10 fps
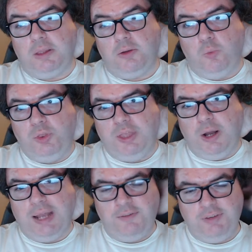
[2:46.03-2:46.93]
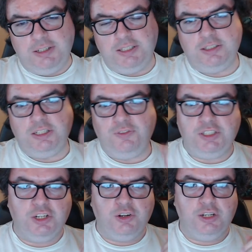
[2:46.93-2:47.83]
without having seen the TV
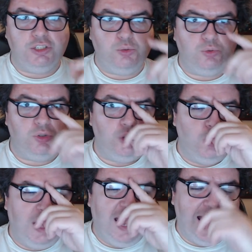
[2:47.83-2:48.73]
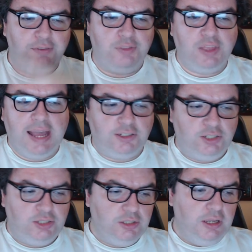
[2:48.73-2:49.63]
series, you don't have
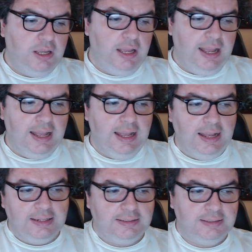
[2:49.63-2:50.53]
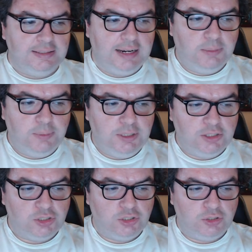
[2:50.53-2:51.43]
that, and that can be
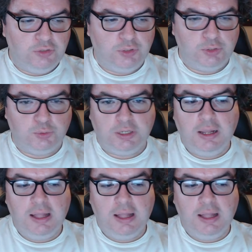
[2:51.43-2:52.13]
certainly frustrating.